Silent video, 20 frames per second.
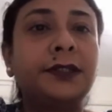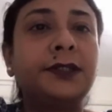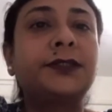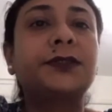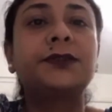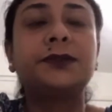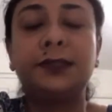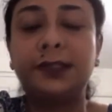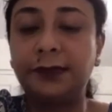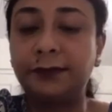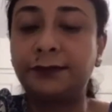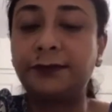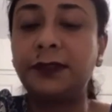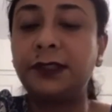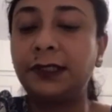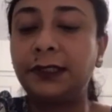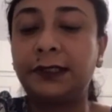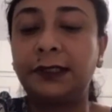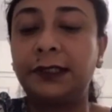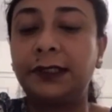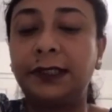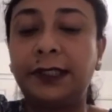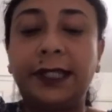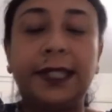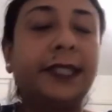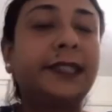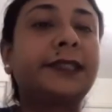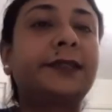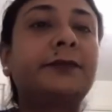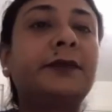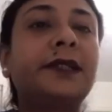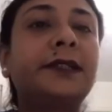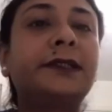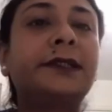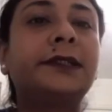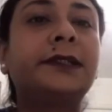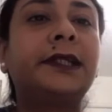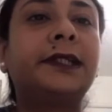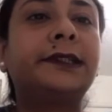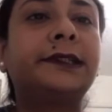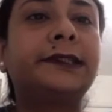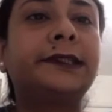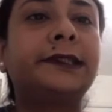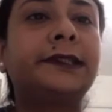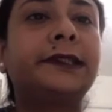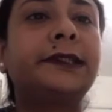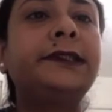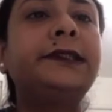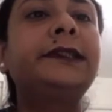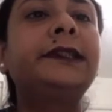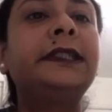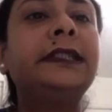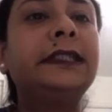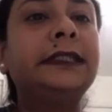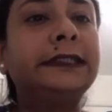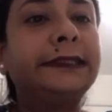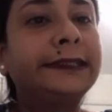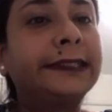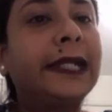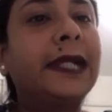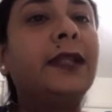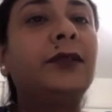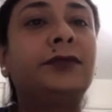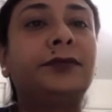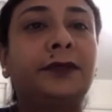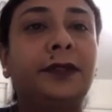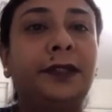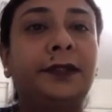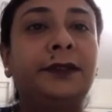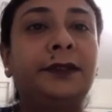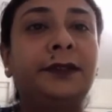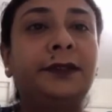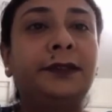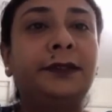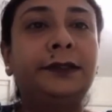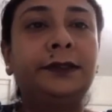So definitely the expected answer is sulfur.